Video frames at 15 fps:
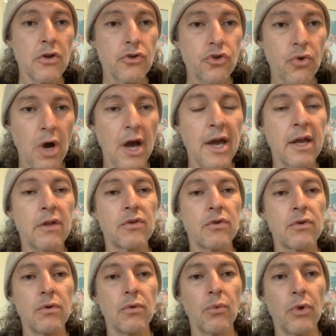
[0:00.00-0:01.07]
trying
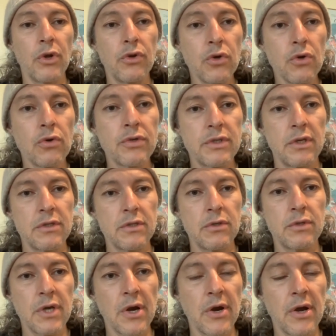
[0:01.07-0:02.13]
to reduce this
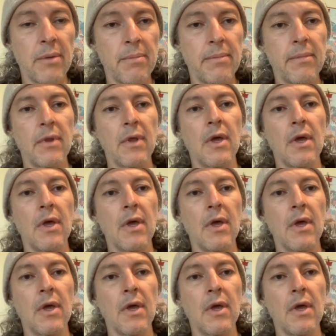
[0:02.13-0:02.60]
deuterium,